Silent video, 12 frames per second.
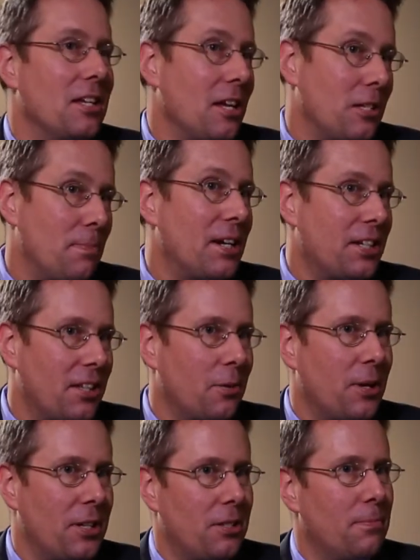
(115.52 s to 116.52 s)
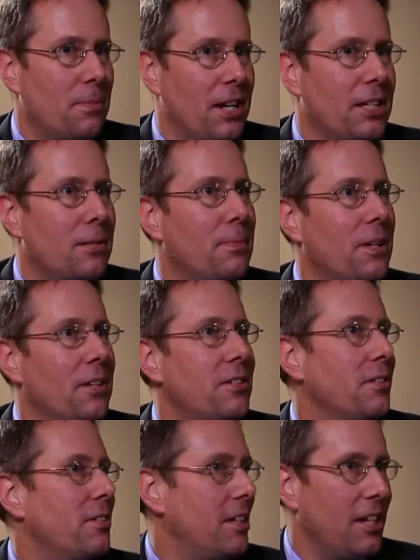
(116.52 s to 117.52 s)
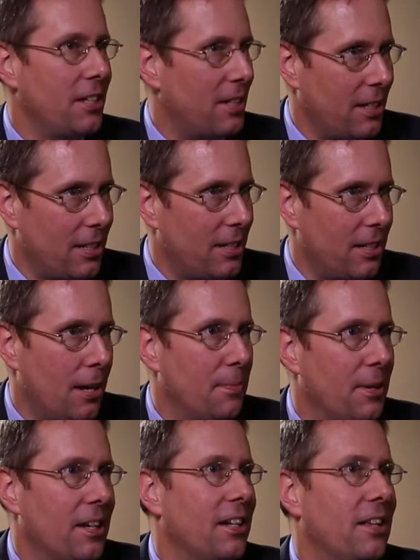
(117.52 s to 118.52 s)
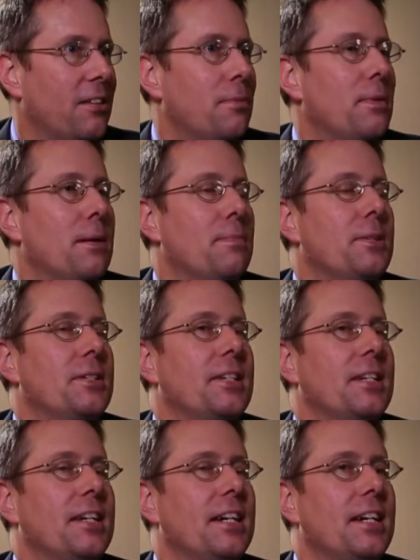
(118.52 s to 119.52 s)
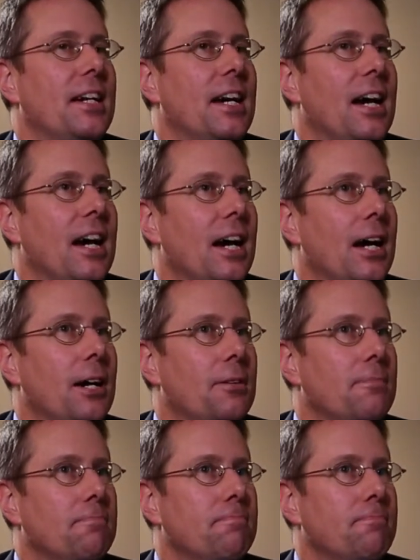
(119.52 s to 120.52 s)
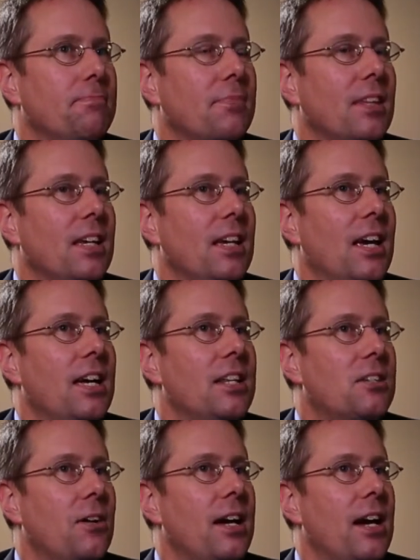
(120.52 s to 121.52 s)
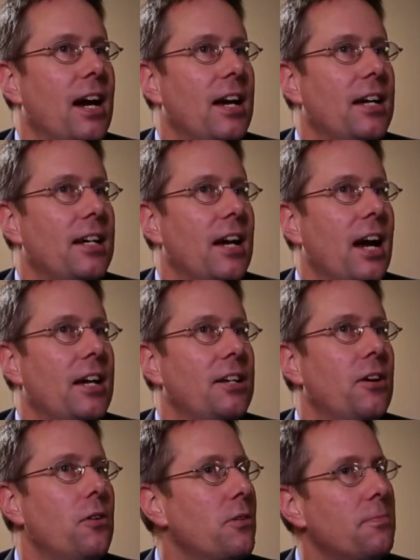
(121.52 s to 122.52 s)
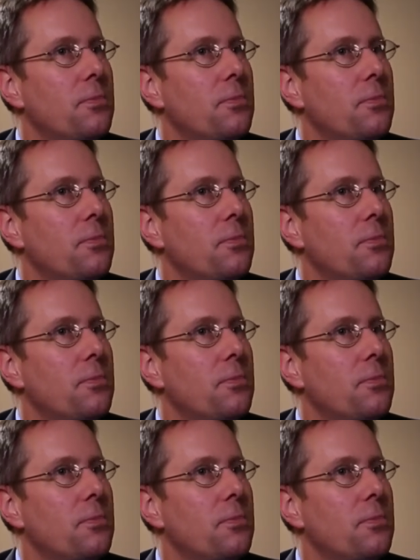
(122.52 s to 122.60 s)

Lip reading: especially the Western press, but also today's Zaman and other papers. And so I know the